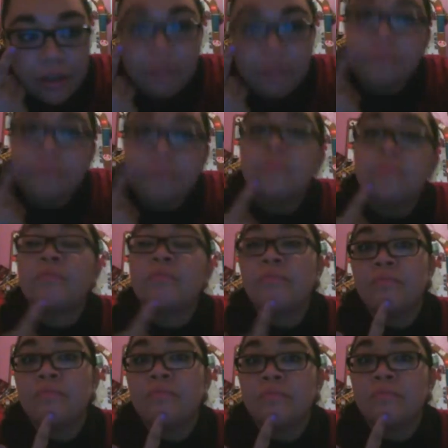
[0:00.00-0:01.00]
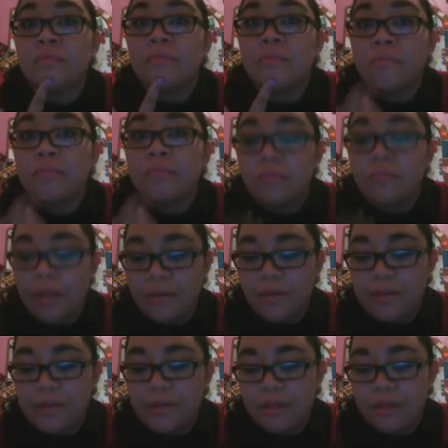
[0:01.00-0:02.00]
Um, and
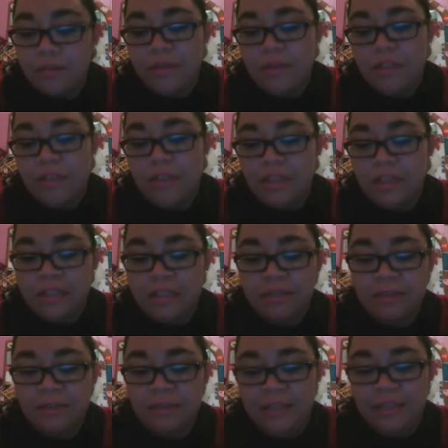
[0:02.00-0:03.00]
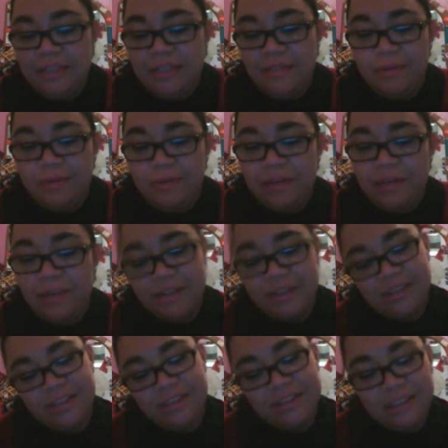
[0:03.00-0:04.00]
I was like, oh my goodness, it really did
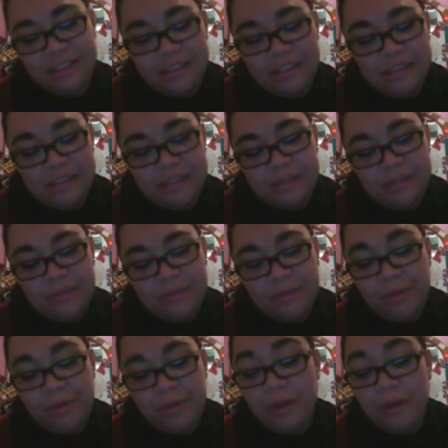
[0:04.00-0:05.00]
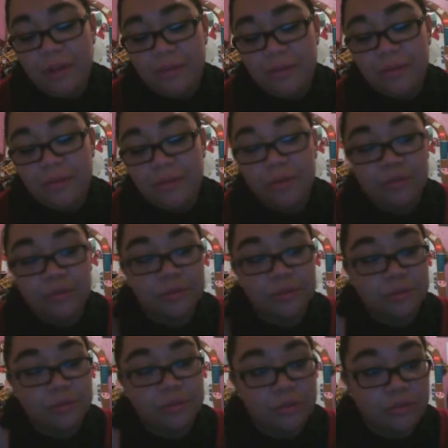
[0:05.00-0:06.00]
work. Um, and apparently I'm
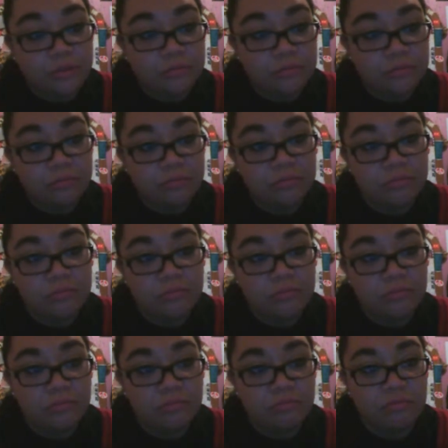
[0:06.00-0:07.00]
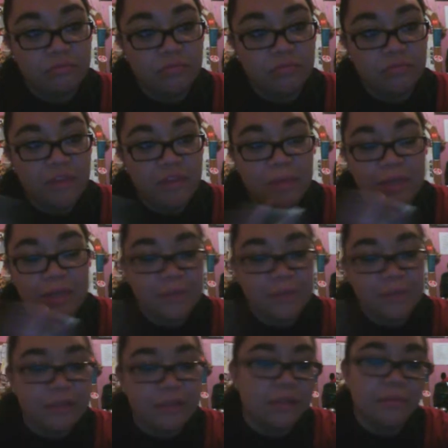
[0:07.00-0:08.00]
neutral. Everybody's
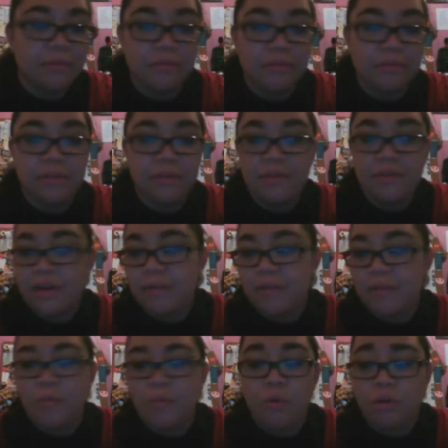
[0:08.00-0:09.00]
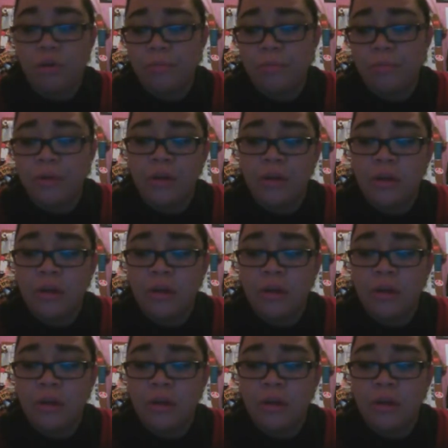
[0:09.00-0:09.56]
been telling me forever that I'm warm.